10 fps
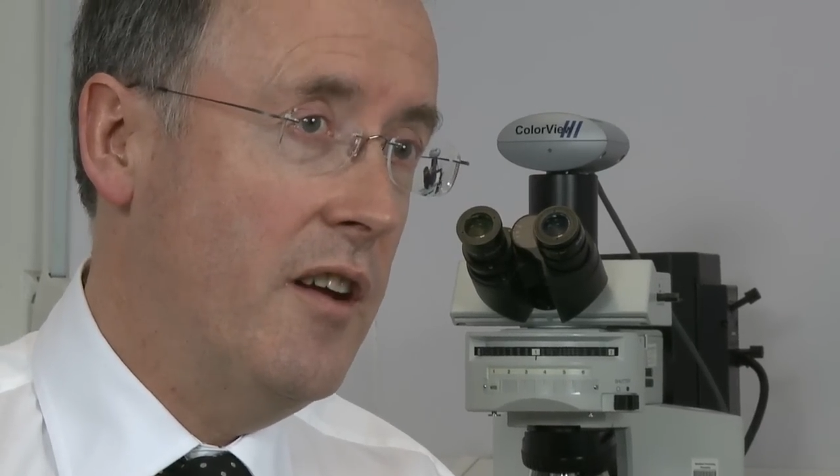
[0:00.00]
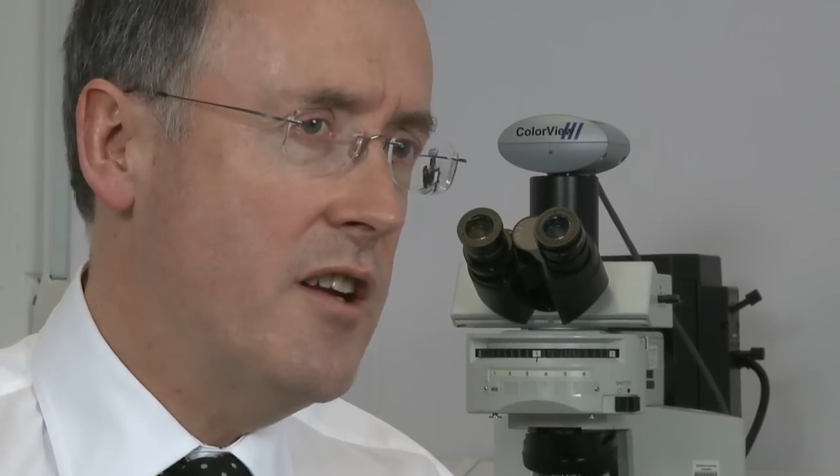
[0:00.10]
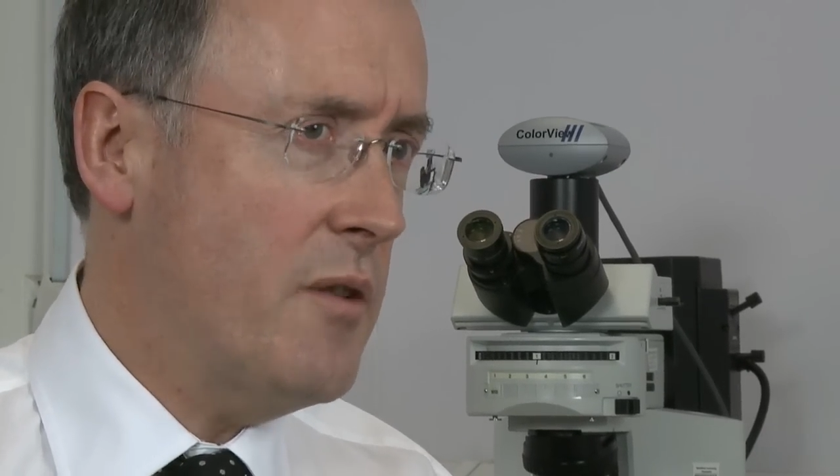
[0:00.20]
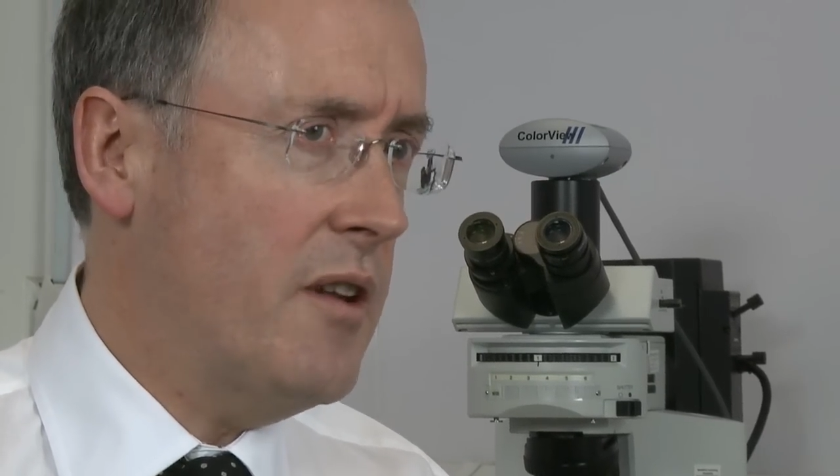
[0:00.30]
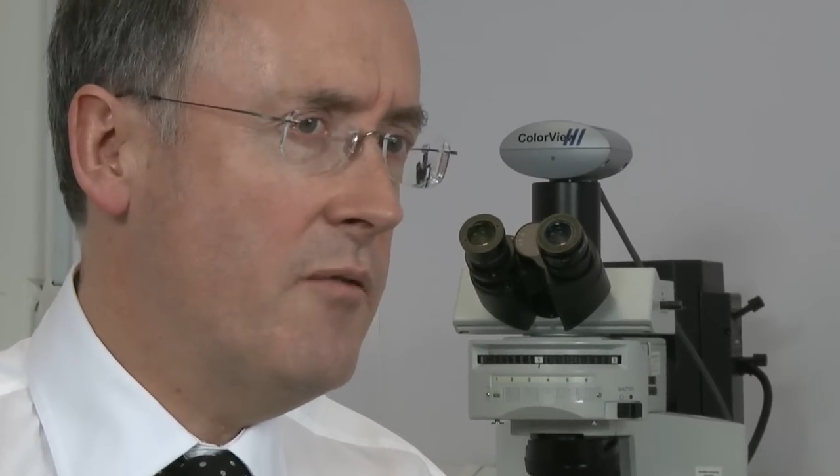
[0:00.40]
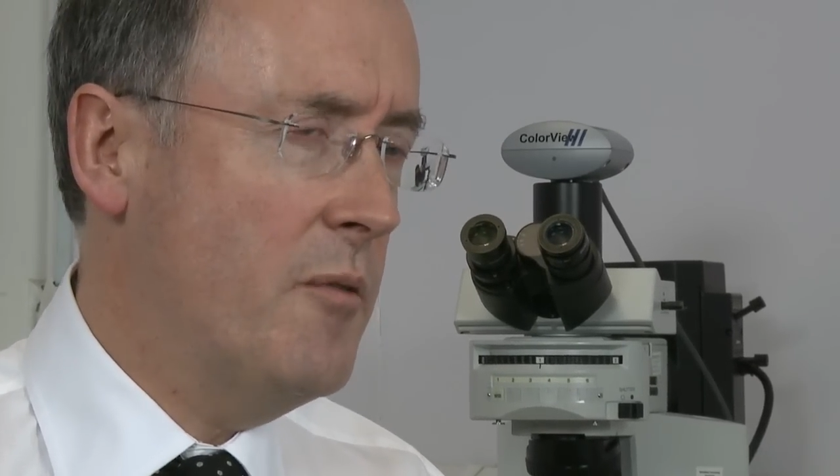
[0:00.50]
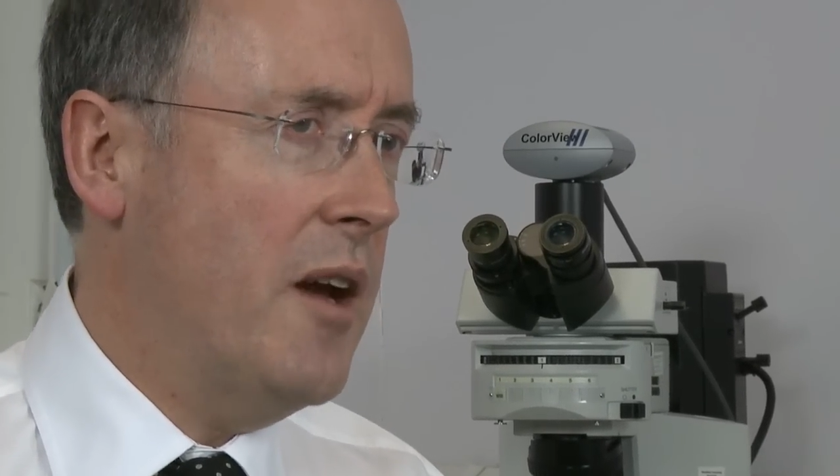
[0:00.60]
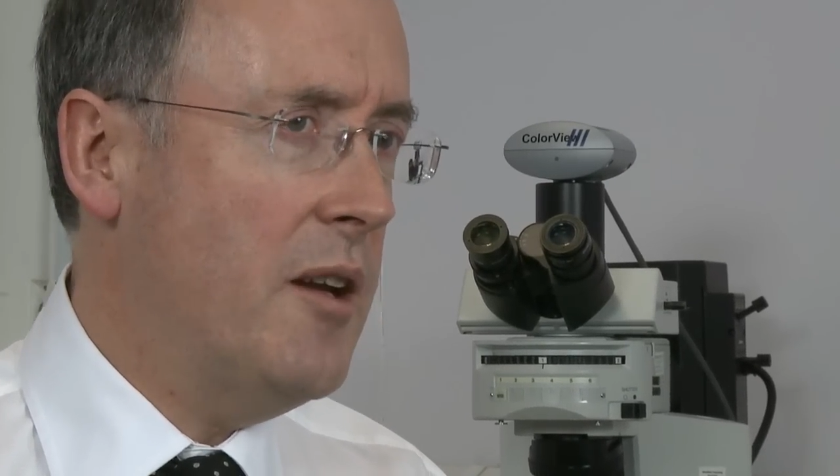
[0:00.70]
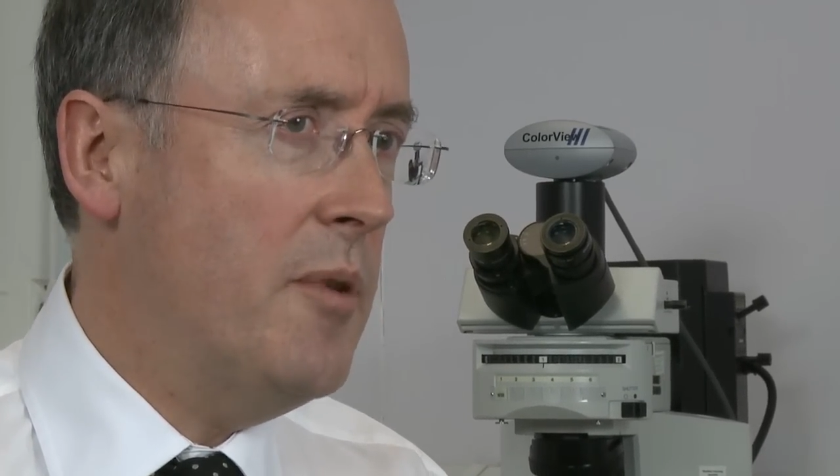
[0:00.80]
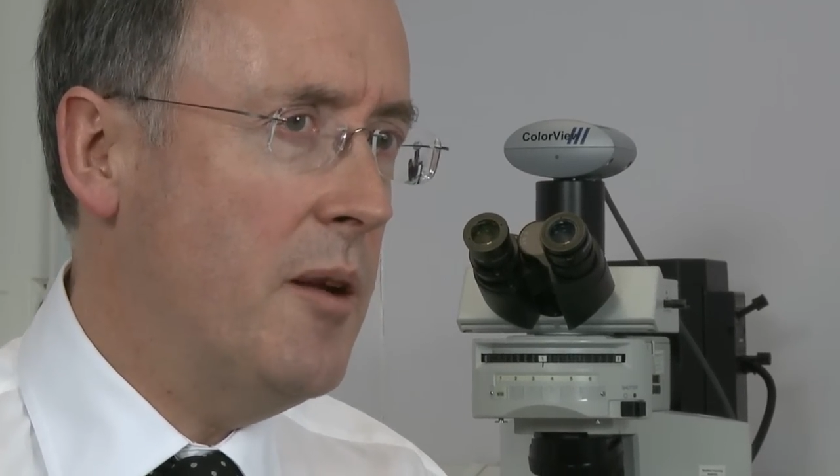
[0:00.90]
So I think for
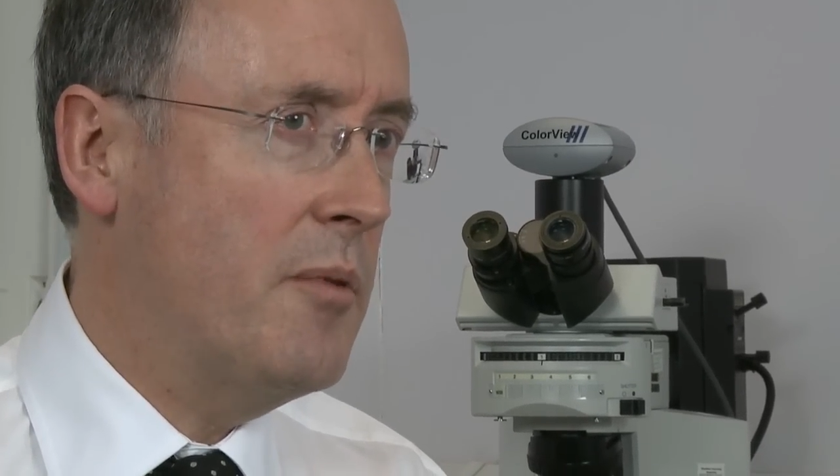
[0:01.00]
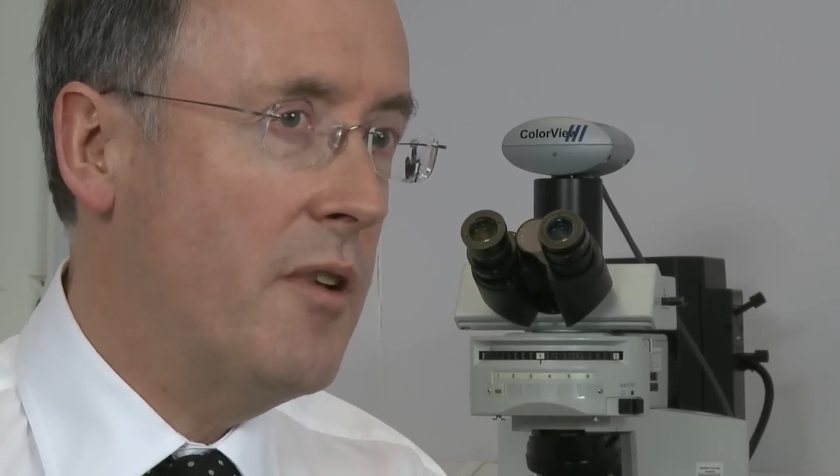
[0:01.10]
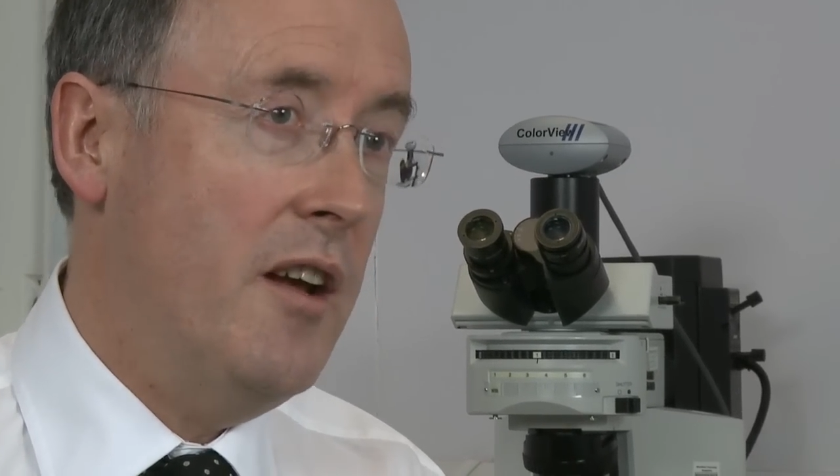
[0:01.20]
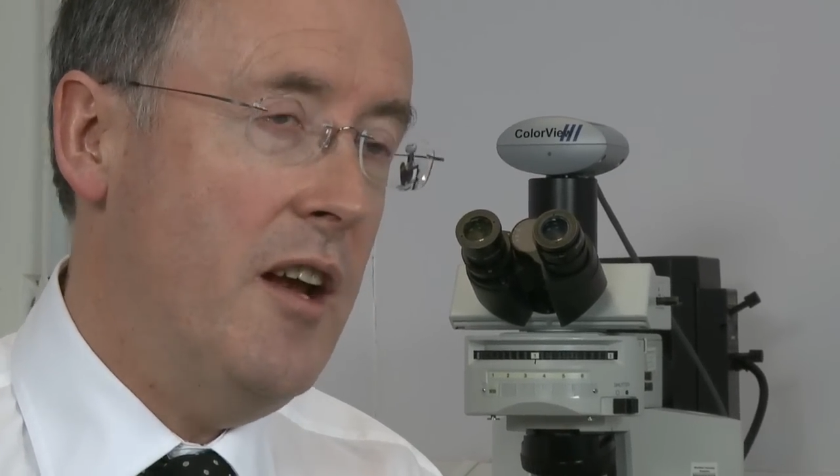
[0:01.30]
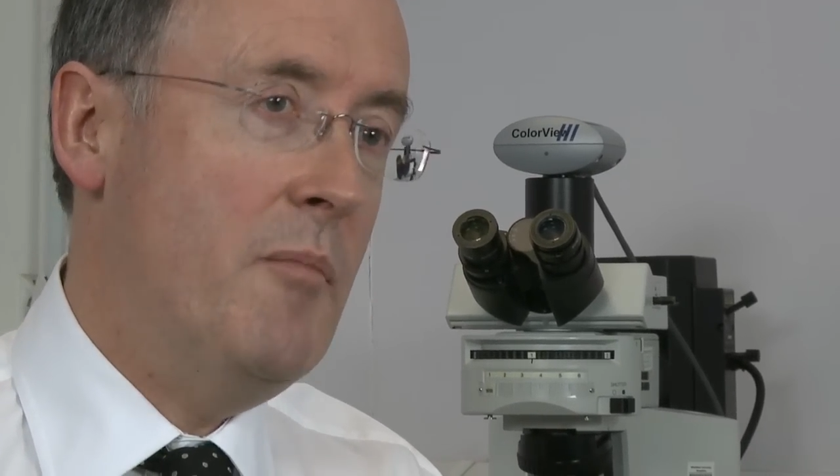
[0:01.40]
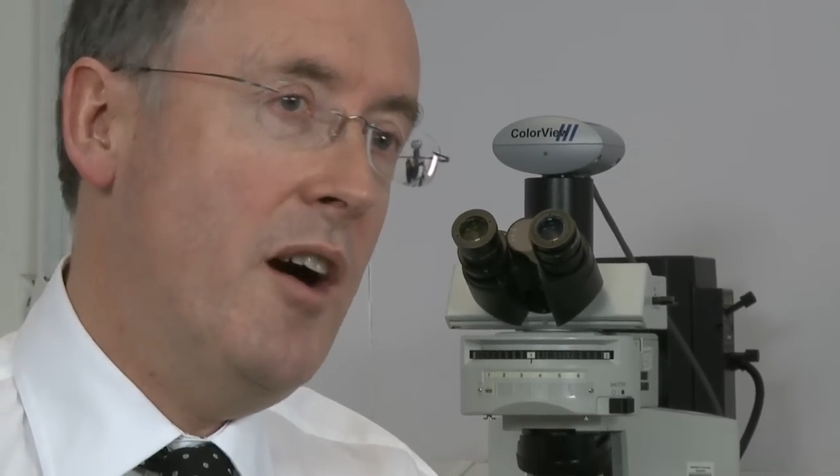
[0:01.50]
many people, it